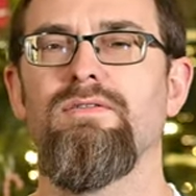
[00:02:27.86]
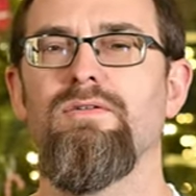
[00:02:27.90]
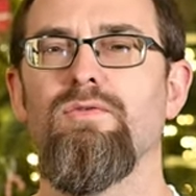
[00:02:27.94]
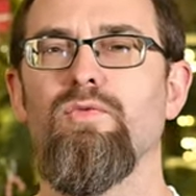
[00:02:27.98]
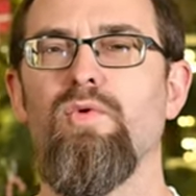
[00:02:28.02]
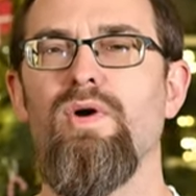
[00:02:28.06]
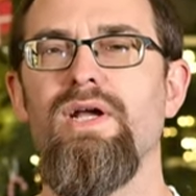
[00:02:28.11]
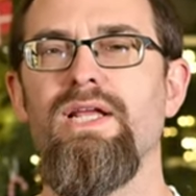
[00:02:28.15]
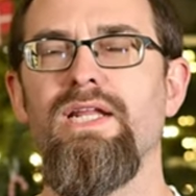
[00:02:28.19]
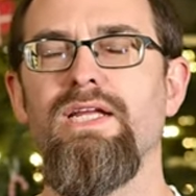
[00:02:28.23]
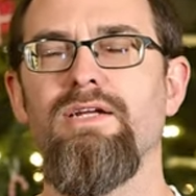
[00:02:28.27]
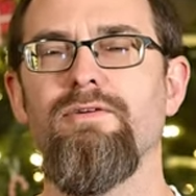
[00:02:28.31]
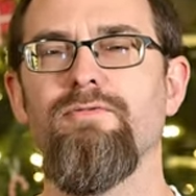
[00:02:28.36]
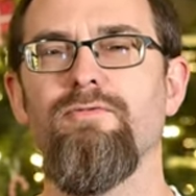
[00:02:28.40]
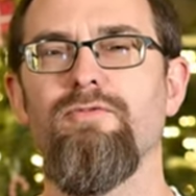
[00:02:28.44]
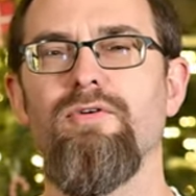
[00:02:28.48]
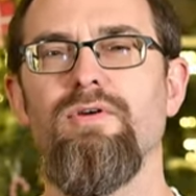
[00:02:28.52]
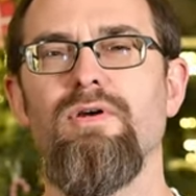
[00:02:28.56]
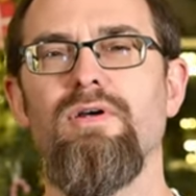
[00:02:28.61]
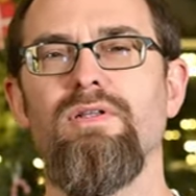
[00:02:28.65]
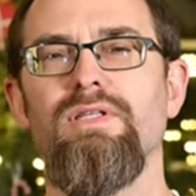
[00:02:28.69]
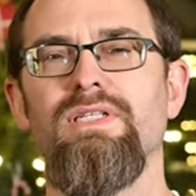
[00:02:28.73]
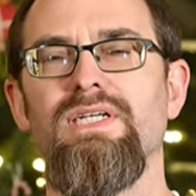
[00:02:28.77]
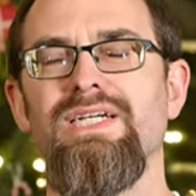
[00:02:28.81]
waiting
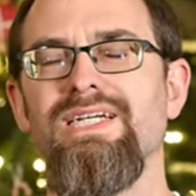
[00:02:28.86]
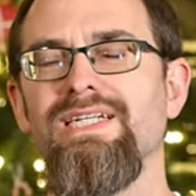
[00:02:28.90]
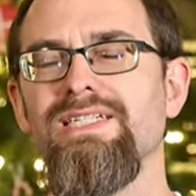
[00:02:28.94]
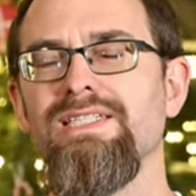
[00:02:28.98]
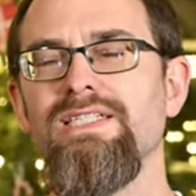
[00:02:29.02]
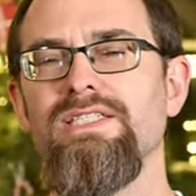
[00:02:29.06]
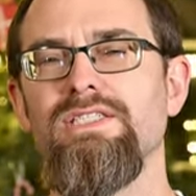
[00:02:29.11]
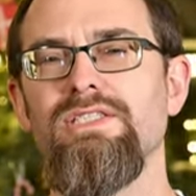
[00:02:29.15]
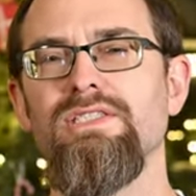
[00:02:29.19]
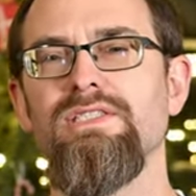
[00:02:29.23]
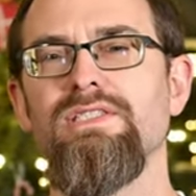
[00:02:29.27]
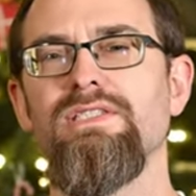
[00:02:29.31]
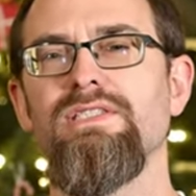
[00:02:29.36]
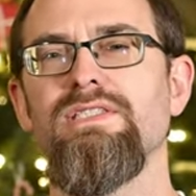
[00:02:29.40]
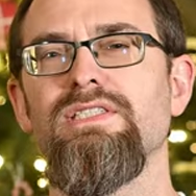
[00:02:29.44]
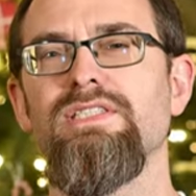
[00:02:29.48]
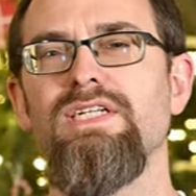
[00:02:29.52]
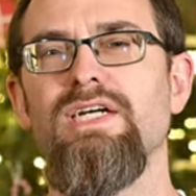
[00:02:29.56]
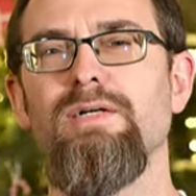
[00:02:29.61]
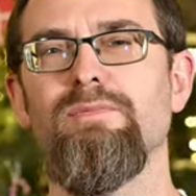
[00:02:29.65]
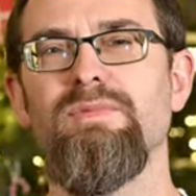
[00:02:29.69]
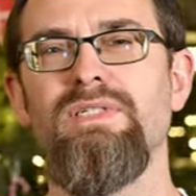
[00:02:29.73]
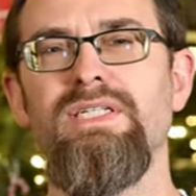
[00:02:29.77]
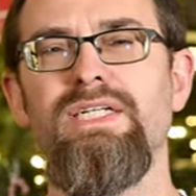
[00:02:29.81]
for all the conditions to
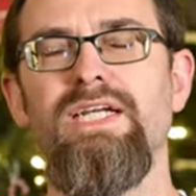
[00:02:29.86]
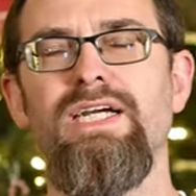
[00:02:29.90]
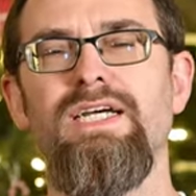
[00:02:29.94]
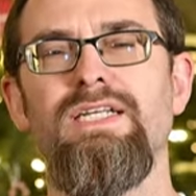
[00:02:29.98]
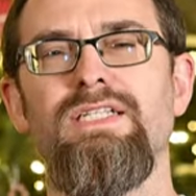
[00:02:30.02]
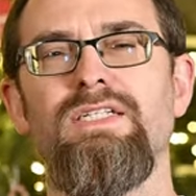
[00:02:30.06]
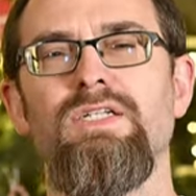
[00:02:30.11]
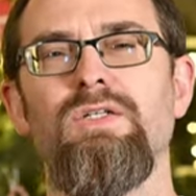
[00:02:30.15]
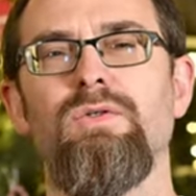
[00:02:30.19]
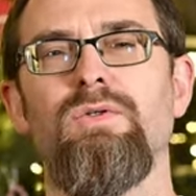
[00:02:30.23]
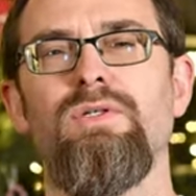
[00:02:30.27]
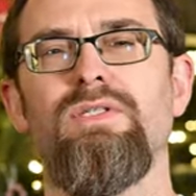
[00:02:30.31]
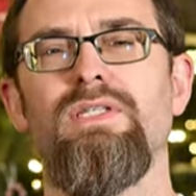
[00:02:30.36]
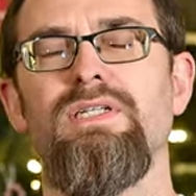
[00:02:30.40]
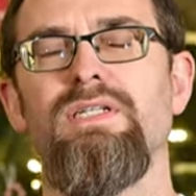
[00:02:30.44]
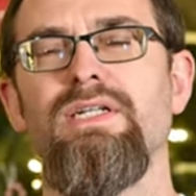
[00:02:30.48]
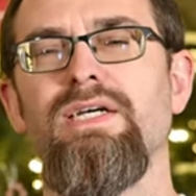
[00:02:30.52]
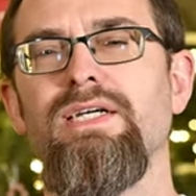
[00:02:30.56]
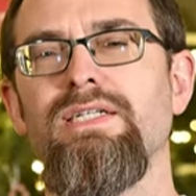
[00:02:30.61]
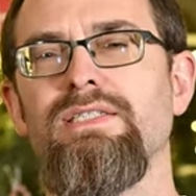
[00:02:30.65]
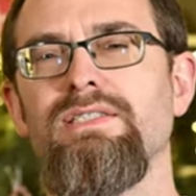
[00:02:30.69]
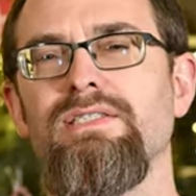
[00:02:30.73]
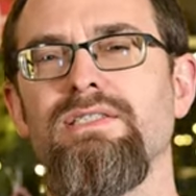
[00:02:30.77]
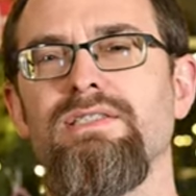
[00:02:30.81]
come together with a
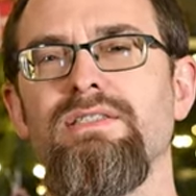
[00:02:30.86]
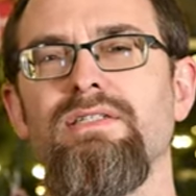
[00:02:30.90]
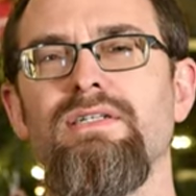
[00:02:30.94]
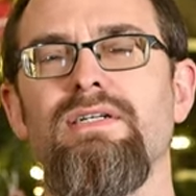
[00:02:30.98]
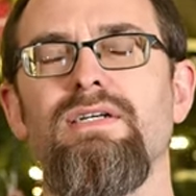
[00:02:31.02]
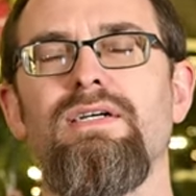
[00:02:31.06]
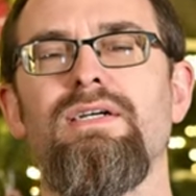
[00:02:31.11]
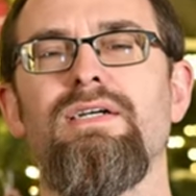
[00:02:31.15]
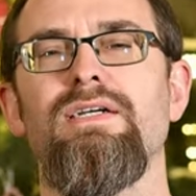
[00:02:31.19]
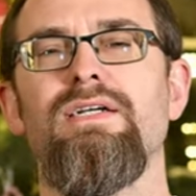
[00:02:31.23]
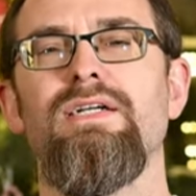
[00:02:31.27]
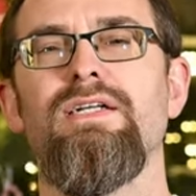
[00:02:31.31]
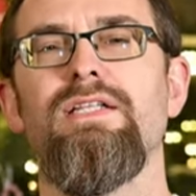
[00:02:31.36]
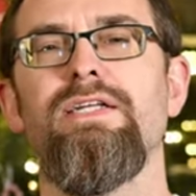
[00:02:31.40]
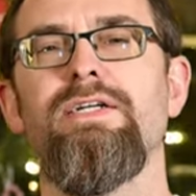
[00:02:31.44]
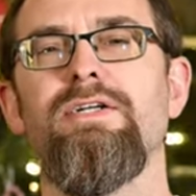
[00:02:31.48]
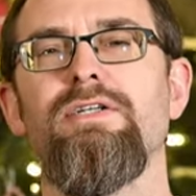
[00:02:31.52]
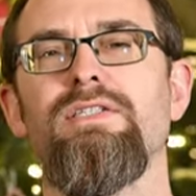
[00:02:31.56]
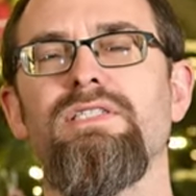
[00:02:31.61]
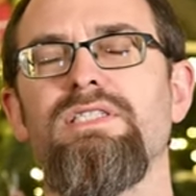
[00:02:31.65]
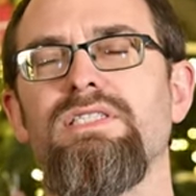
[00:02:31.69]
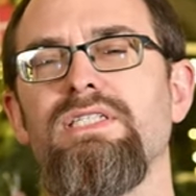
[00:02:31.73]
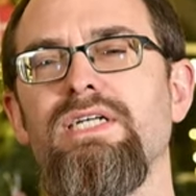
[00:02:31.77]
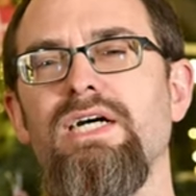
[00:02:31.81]
nice
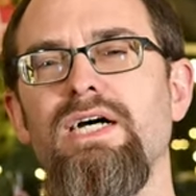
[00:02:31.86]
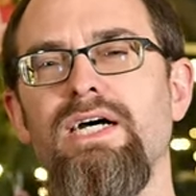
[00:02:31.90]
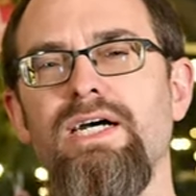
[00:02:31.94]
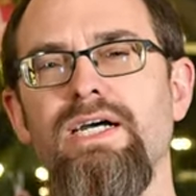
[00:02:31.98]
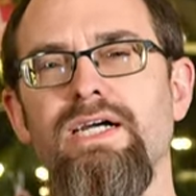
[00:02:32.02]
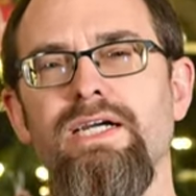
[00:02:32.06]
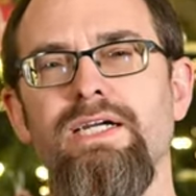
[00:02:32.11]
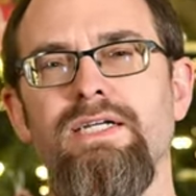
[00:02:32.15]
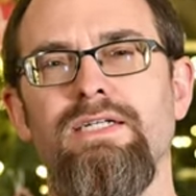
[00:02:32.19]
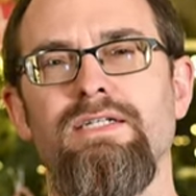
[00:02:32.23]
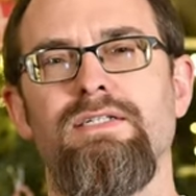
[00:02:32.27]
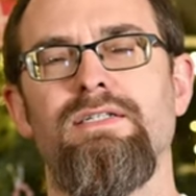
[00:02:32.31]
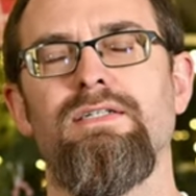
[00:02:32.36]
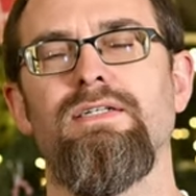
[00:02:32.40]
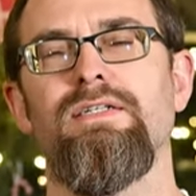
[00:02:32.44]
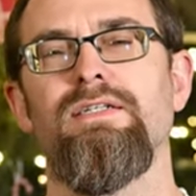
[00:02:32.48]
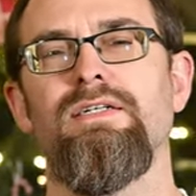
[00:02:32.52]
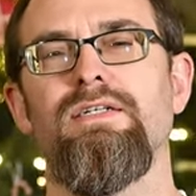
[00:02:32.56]
clear sky,